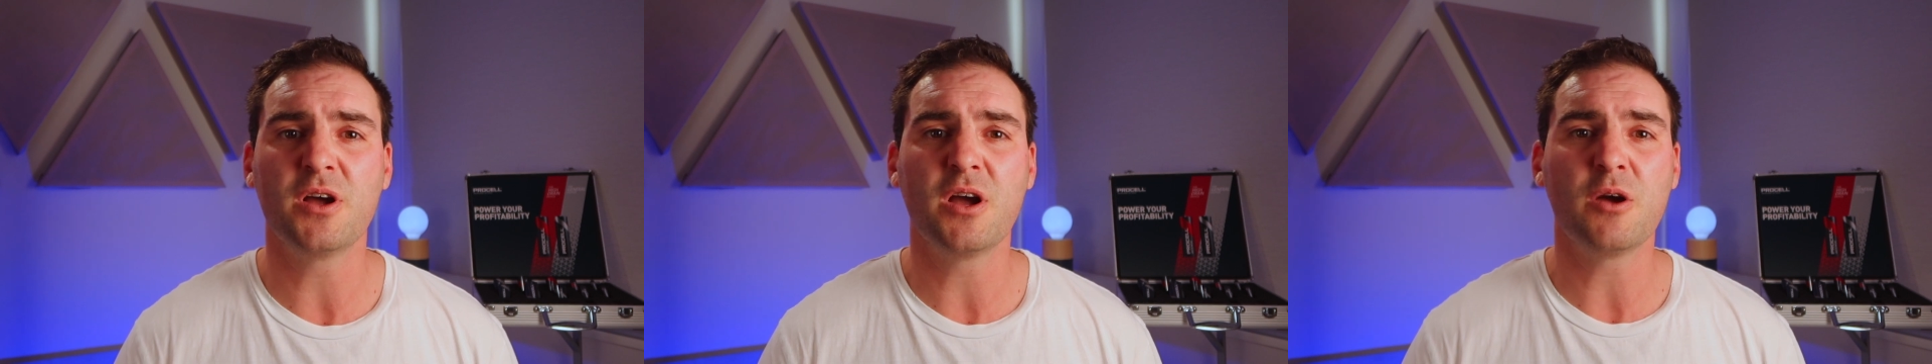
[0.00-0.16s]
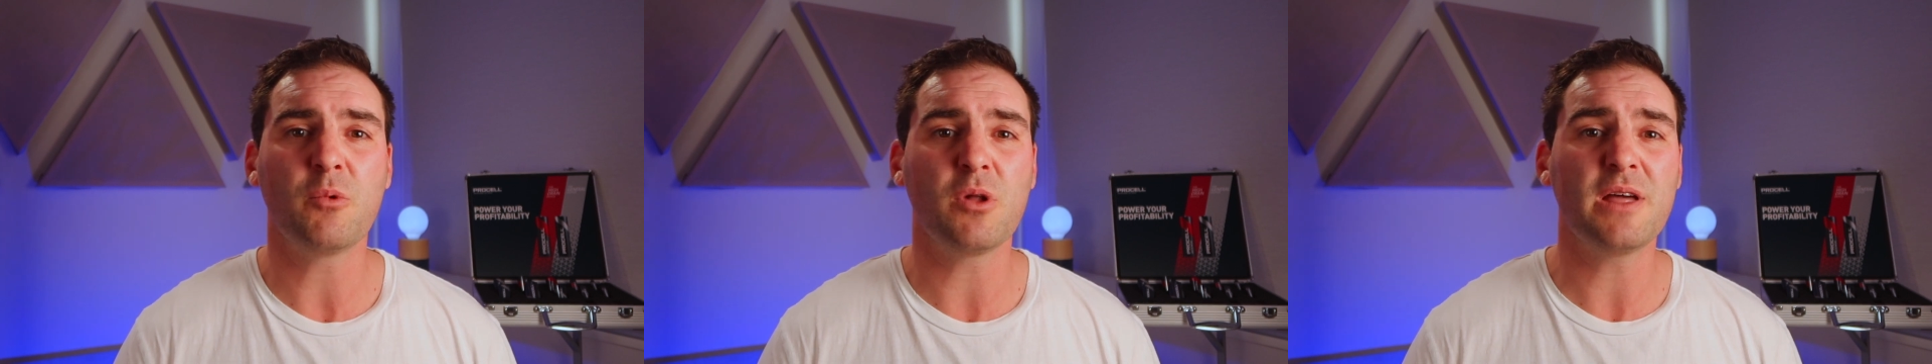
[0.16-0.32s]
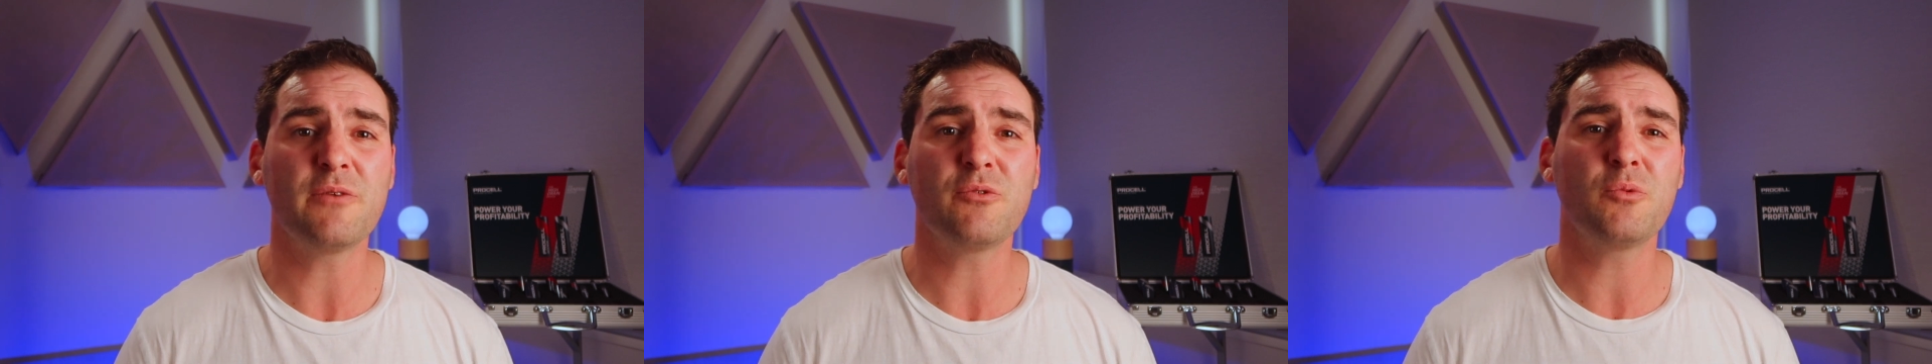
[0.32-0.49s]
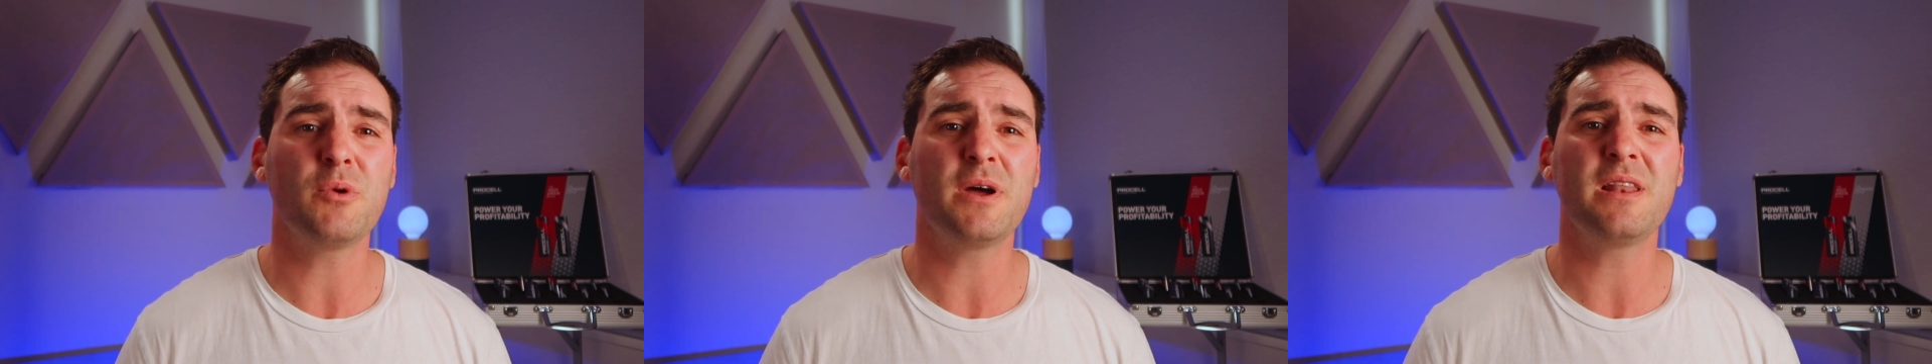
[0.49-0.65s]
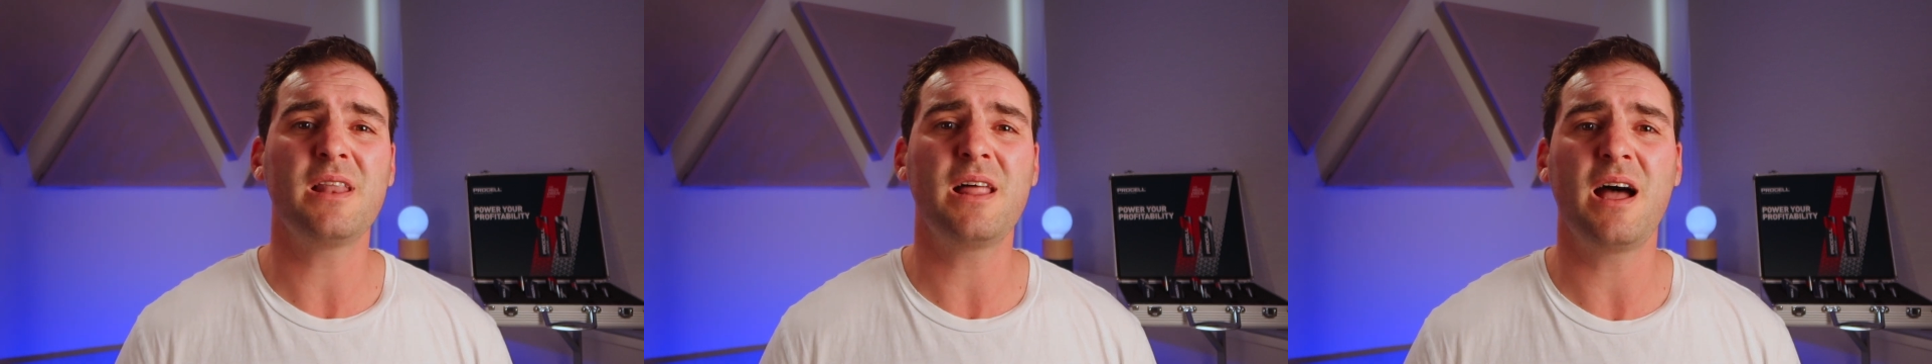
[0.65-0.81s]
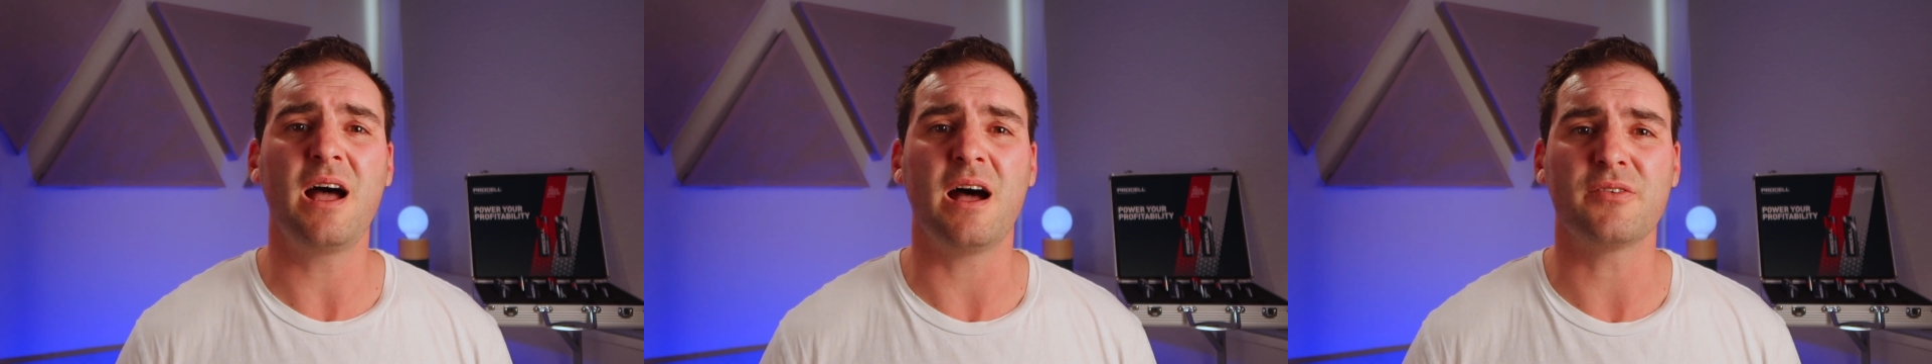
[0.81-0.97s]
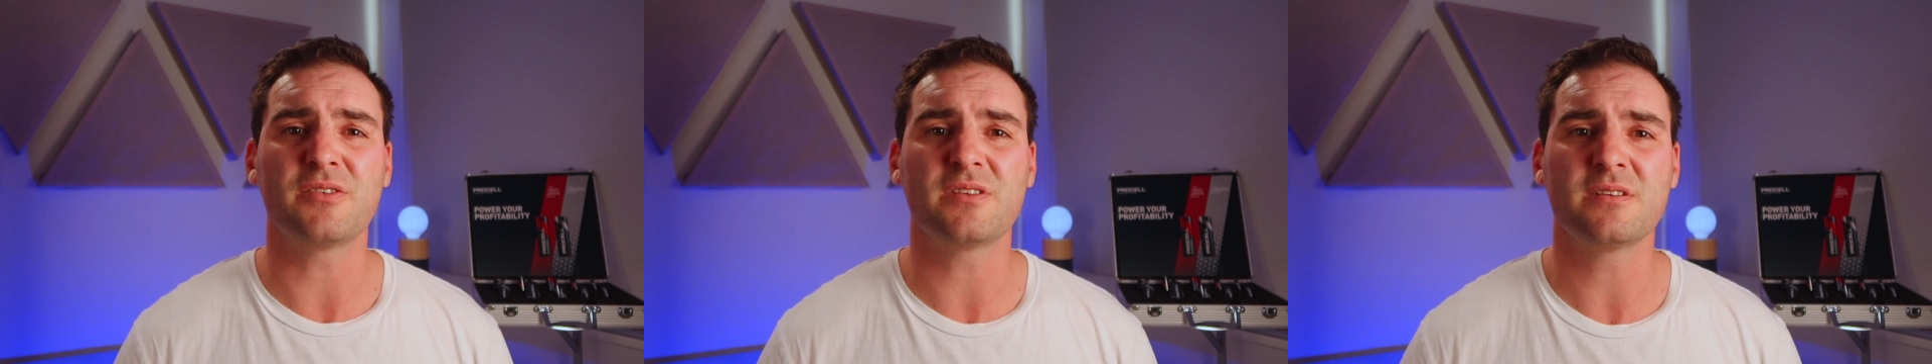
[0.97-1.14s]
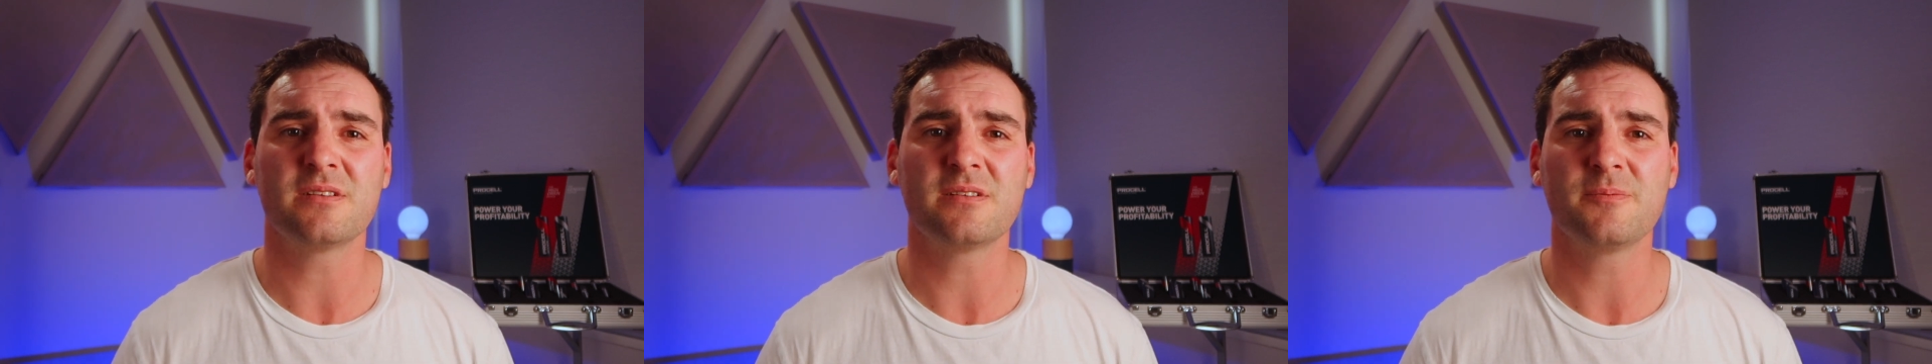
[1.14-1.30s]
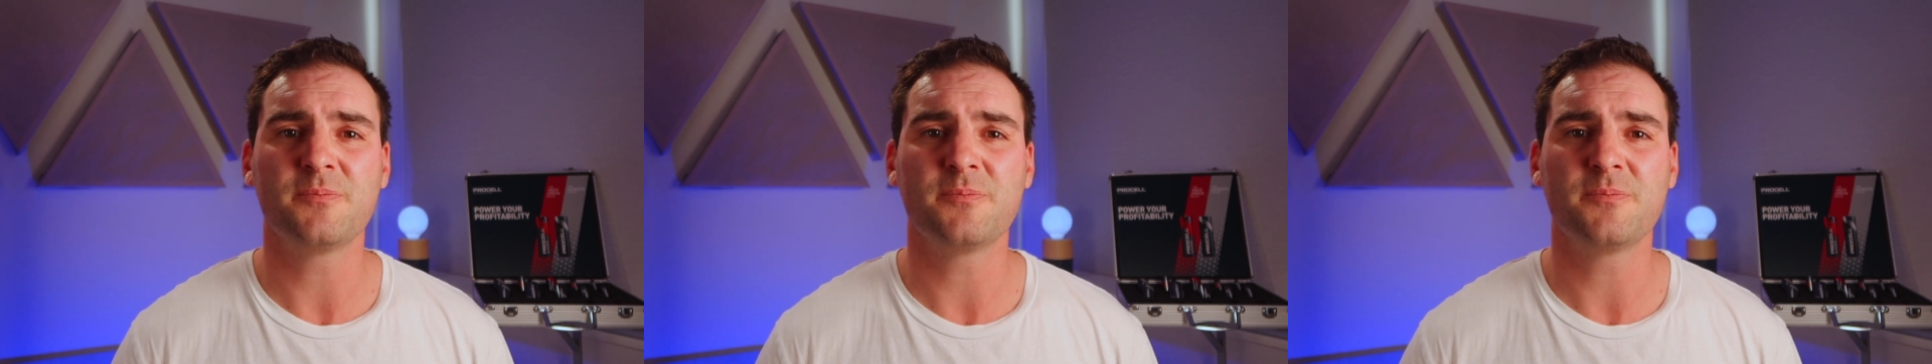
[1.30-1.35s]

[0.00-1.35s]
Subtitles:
while everyone laughs.